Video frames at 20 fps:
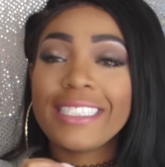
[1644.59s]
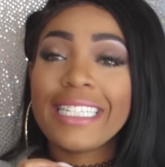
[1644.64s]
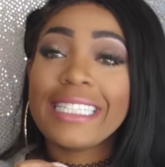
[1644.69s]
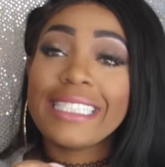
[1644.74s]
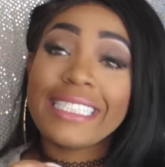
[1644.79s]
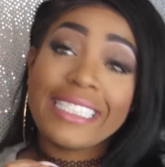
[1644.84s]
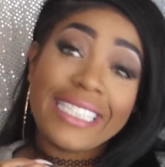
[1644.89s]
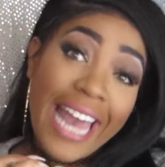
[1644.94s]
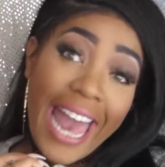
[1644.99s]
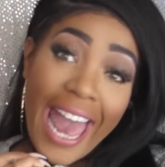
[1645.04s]

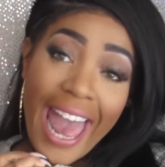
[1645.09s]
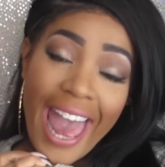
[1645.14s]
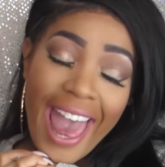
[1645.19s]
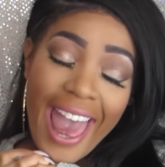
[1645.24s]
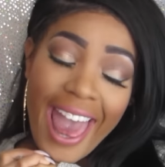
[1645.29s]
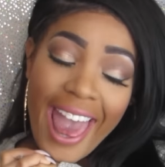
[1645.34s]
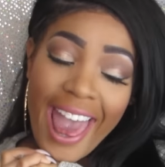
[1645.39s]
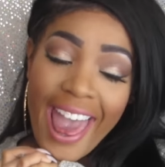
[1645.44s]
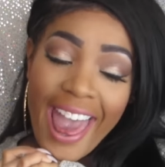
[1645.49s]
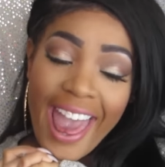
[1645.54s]

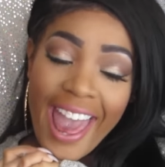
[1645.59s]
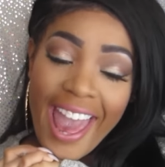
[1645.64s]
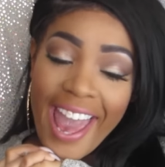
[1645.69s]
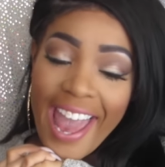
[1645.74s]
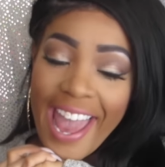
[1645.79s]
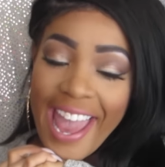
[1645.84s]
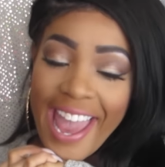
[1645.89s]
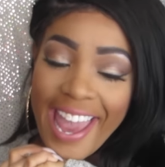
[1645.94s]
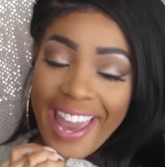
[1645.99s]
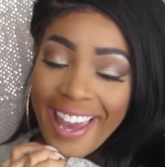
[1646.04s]

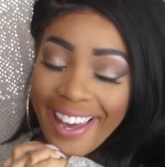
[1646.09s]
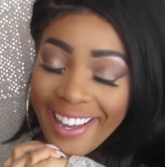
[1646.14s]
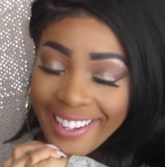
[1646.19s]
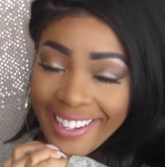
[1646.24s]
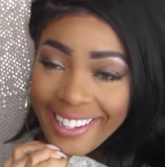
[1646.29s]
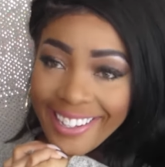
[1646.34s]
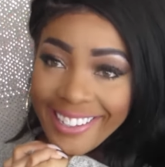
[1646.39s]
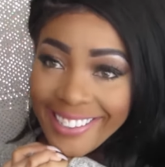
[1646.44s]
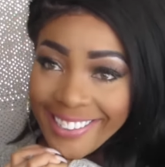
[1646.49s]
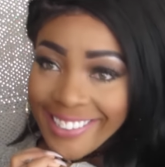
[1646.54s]

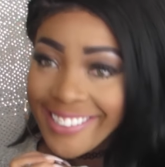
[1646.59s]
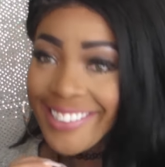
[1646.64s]
today.